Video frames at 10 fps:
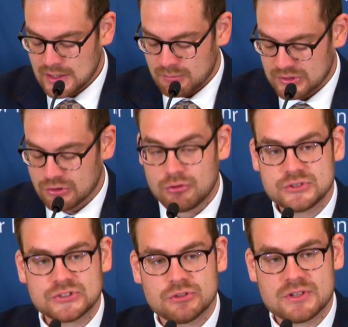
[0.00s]
but
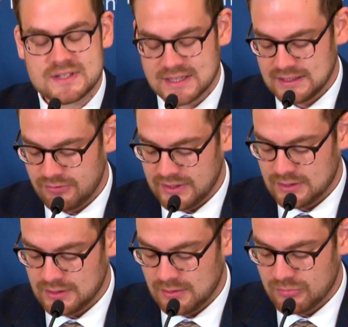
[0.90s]
also a
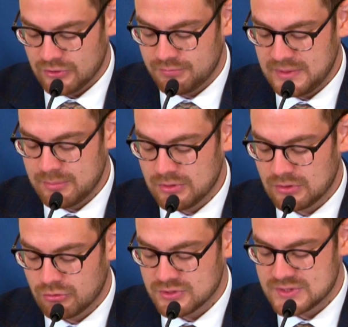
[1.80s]
significant number of people
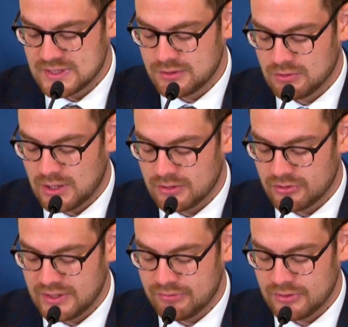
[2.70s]
crossed into
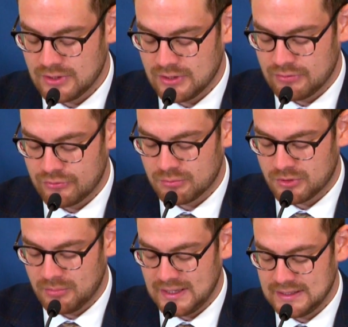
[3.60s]
Hungary from
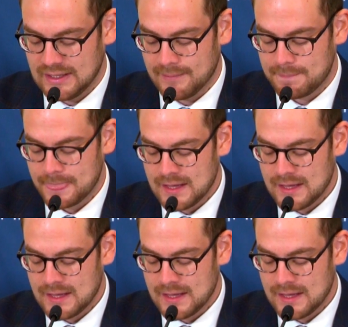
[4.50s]
Romania.